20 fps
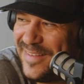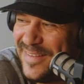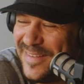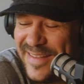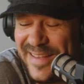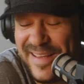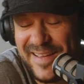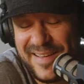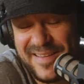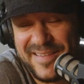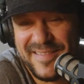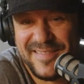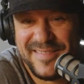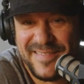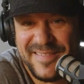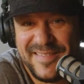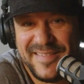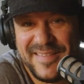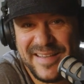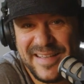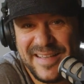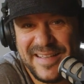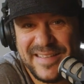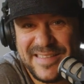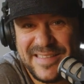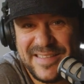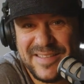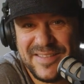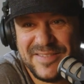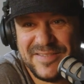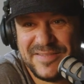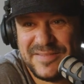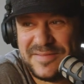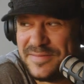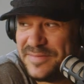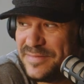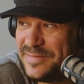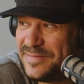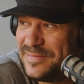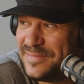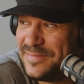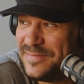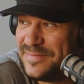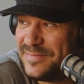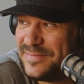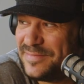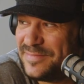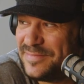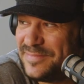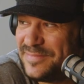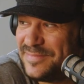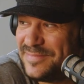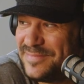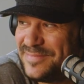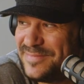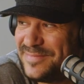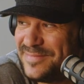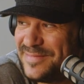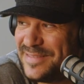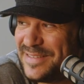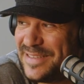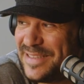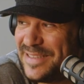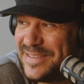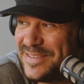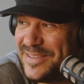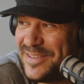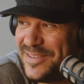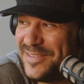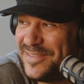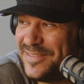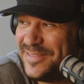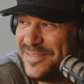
yeah, I guess so. I guess so.